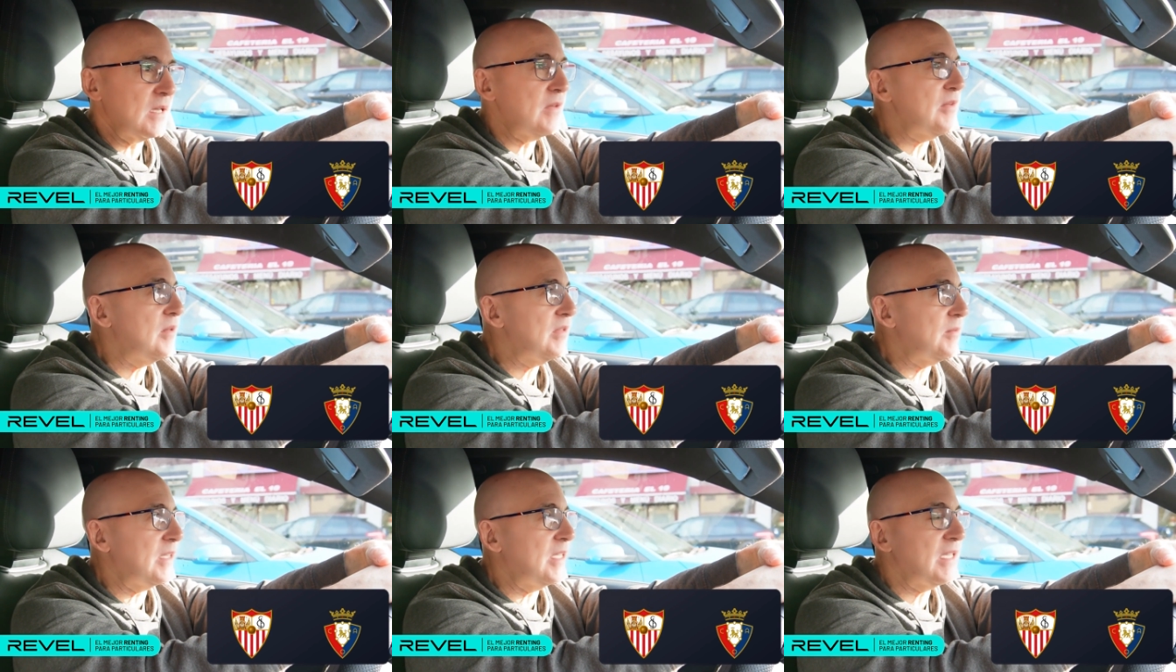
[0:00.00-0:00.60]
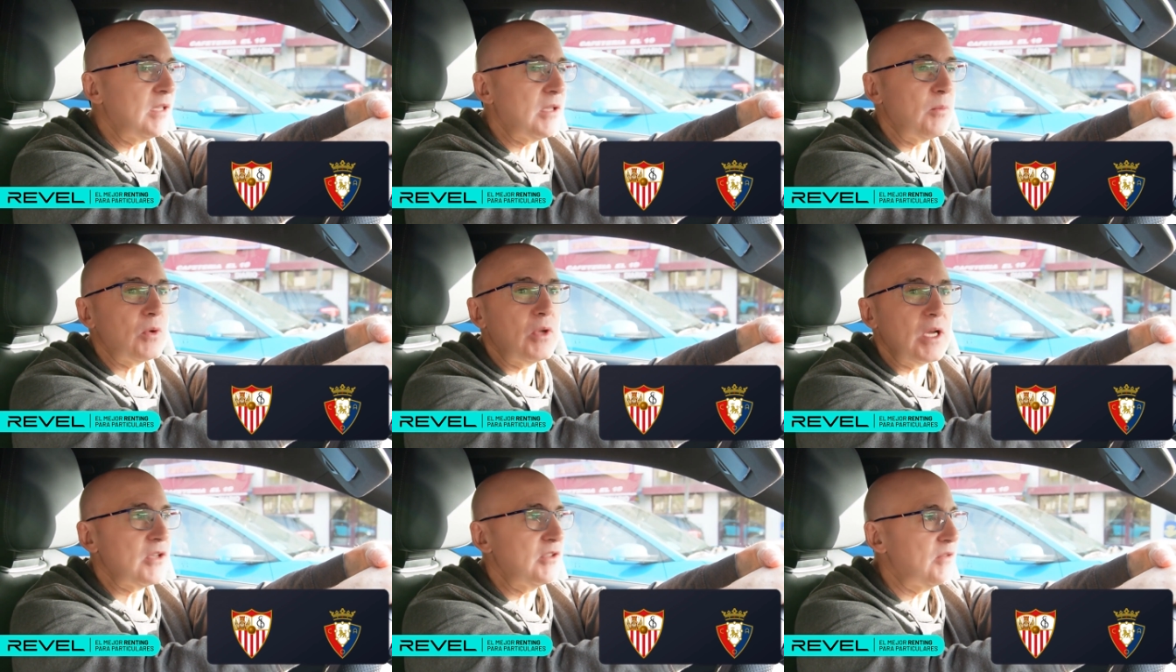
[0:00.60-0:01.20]
We will be there
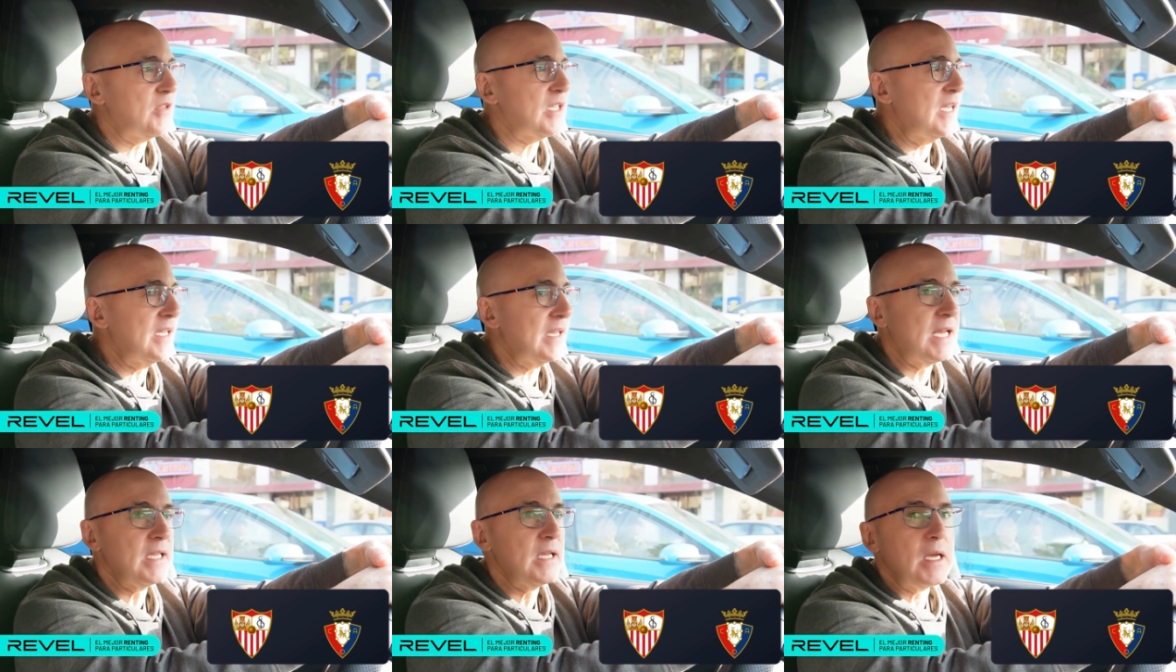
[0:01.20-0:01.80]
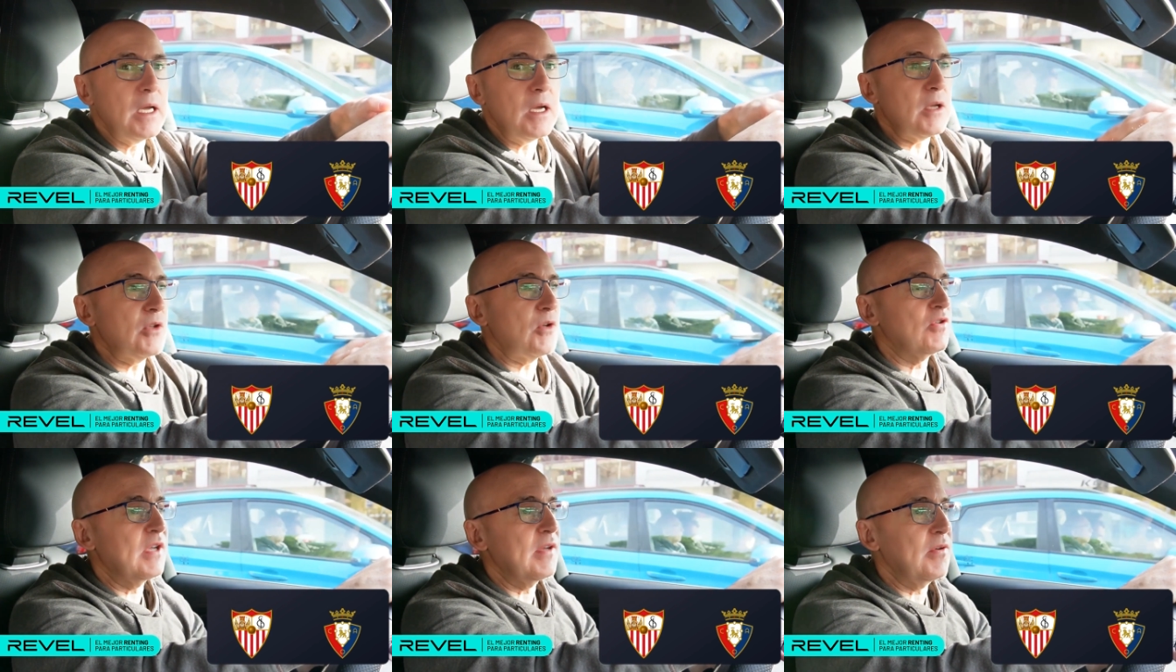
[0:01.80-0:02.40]
supporting Ceuta in that
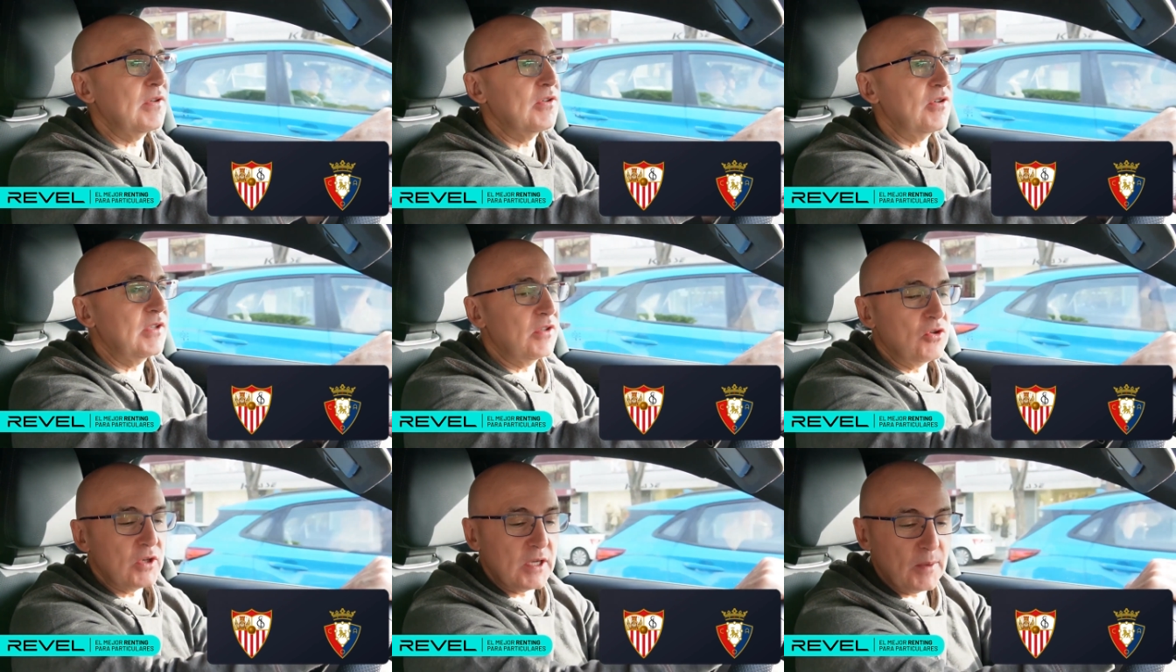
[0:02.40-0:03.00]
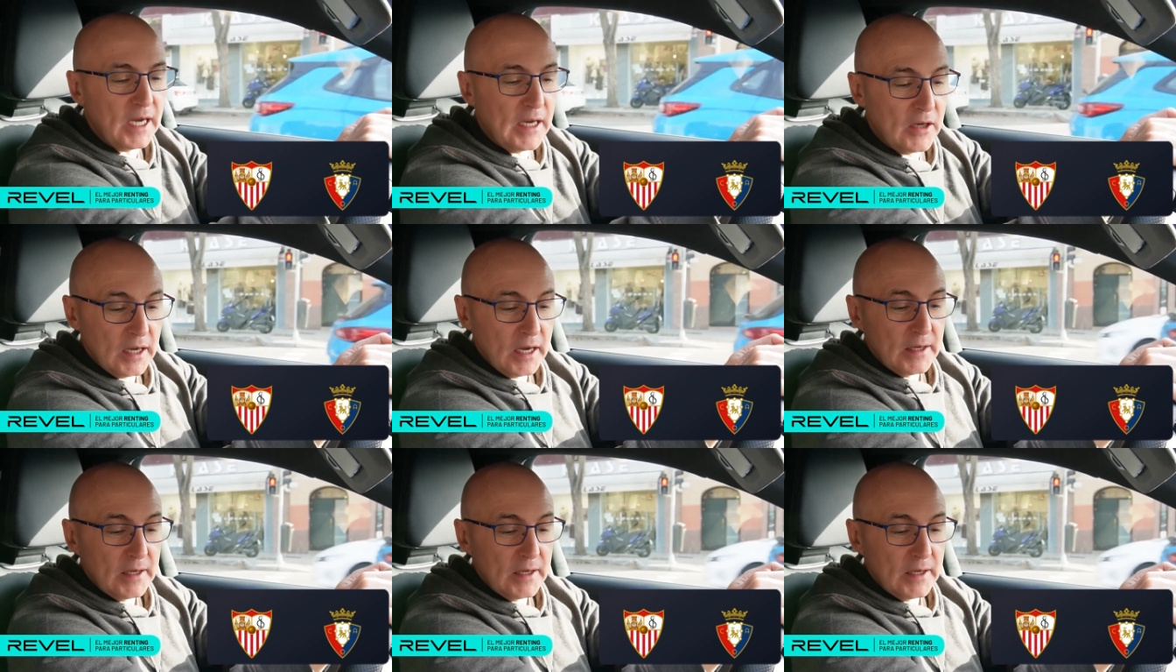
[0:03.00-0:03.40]
Ceuta versus Osasuna match.